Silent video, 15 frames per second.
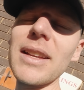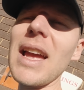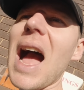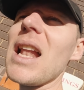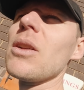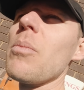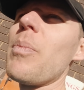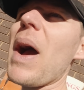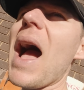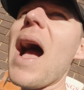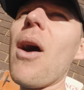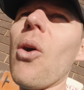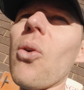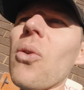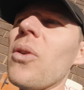Callum
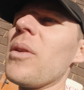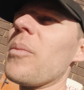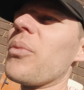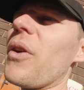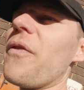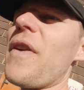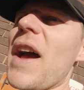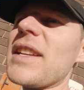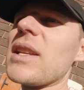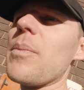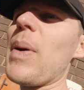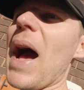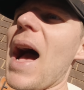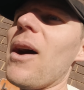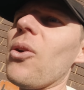Powell. Professor
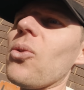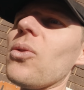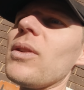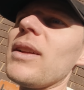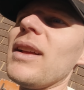Powell.